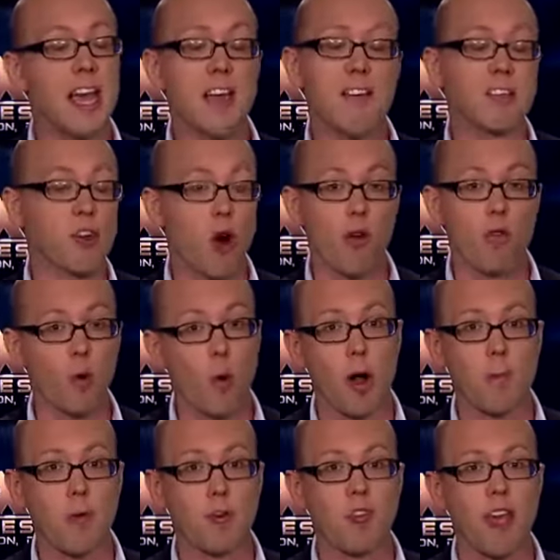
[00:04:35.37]
If it's over
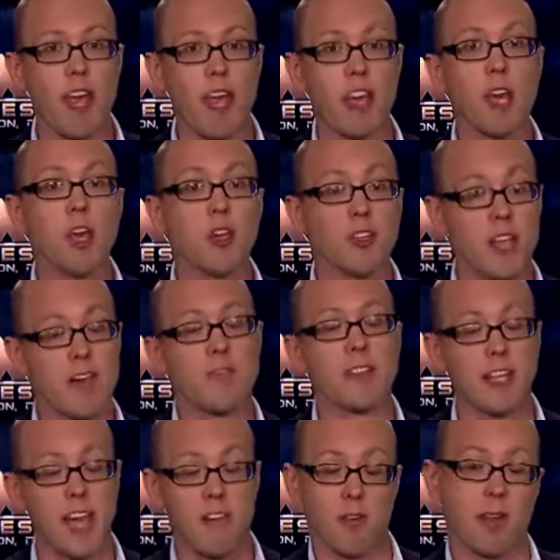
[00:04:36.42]
1%, you definitely
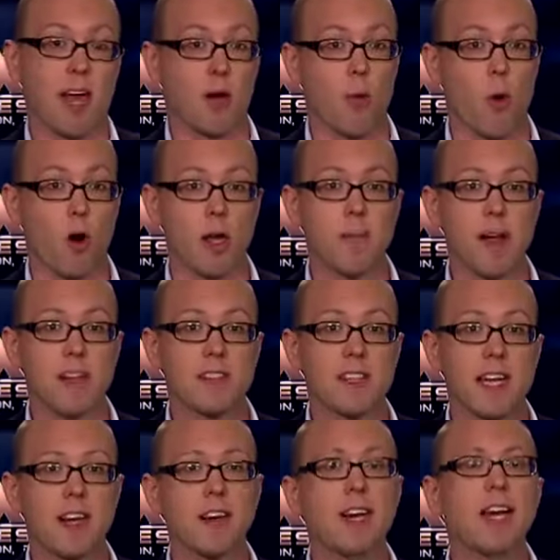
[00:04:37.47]
have a lot of warning bells
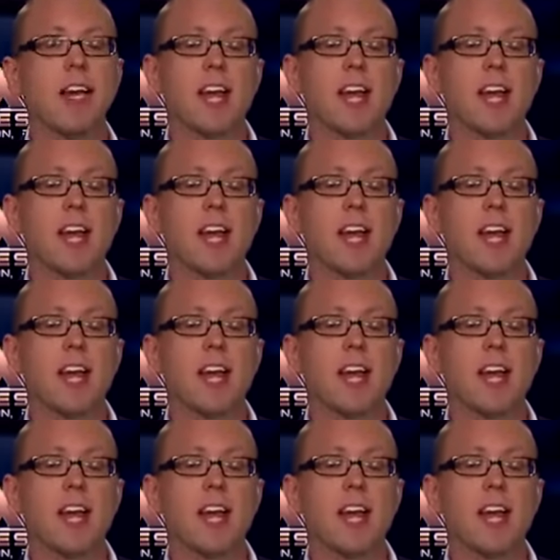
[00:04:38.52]
there.